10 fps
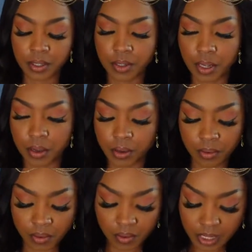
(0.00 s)
you know,
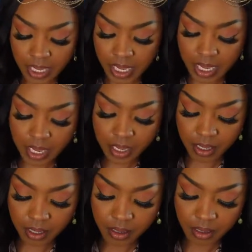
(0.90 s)
the
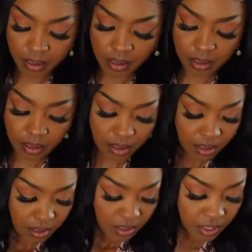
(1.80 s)

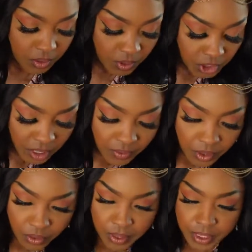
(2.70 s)
this was
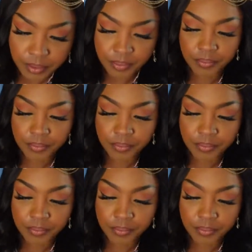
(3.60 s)
Chauvador.